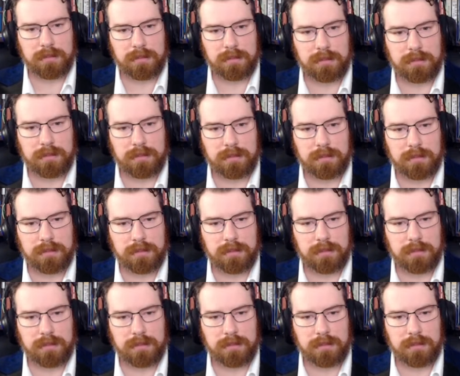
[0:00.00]

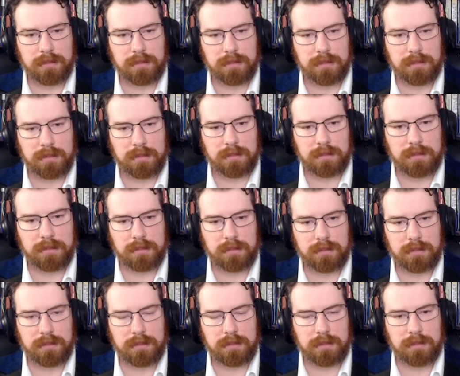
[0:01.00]

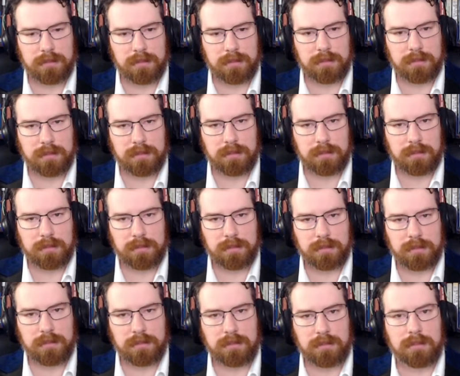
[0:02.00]

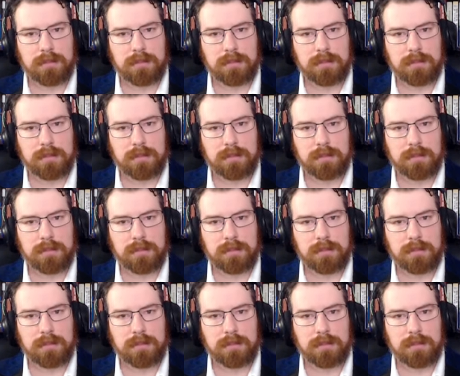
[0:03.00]
(not speaking)